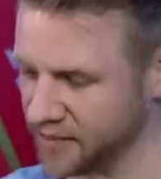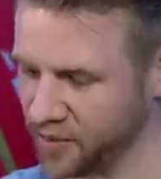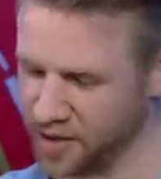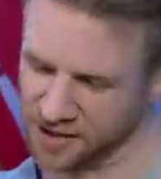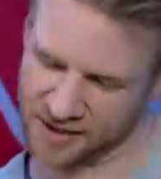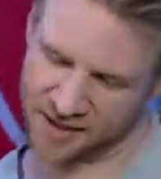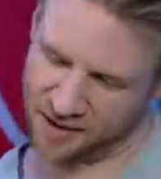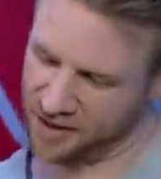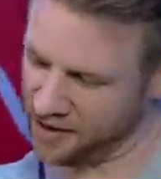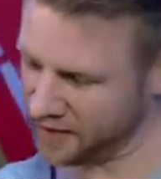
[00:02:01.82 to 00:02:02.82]
approach is
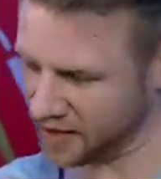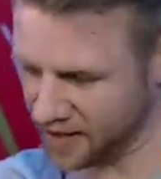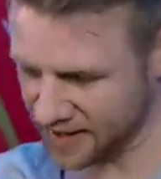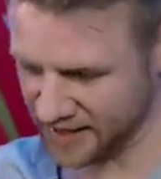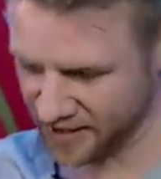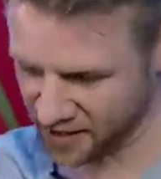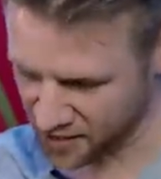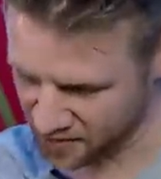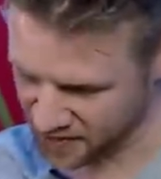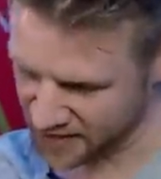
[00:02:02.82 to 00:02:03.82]
going over the lines ain't
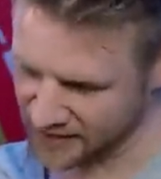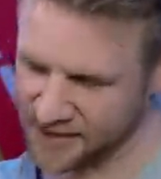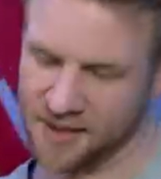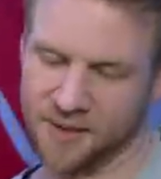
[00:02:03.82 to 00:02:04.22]
no big deal. In